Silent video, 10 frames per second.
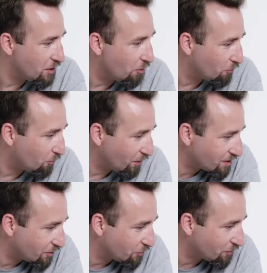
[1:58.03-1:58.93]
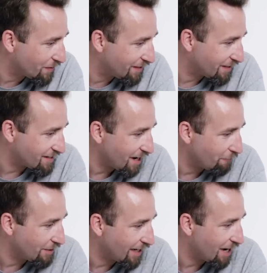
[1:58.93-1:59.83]
Yo, what's good with this?
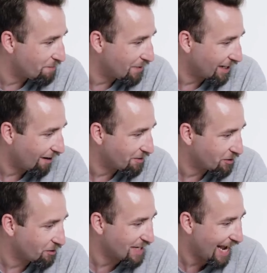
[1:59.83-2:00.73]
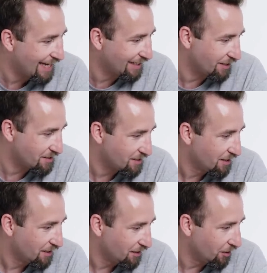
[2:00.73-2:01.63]
Every game my character goes headless.
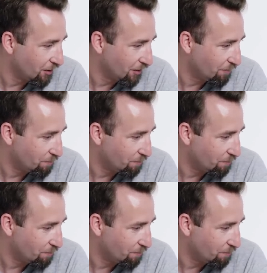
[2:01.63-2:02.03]
Lol.